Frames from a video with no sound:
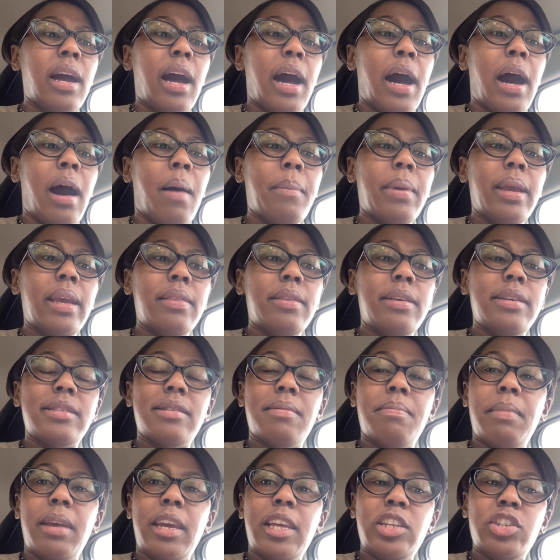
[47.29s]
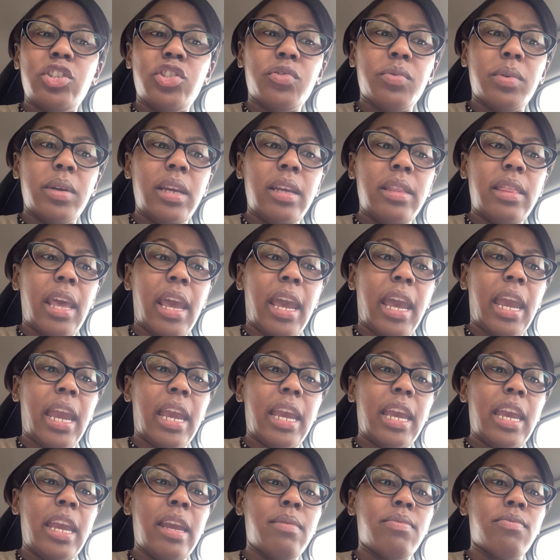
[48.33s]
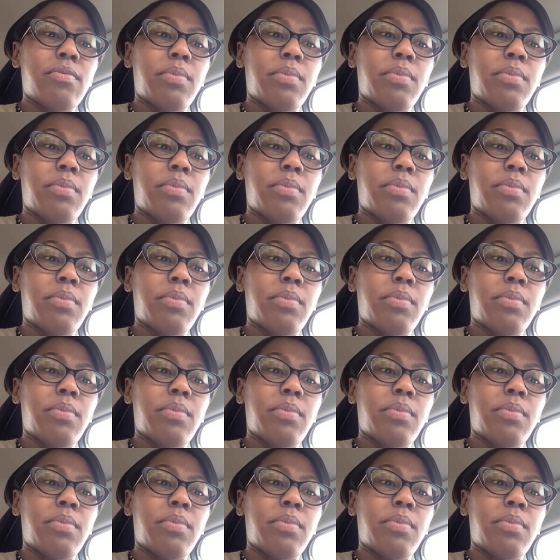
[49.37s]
um, in this ministry, that it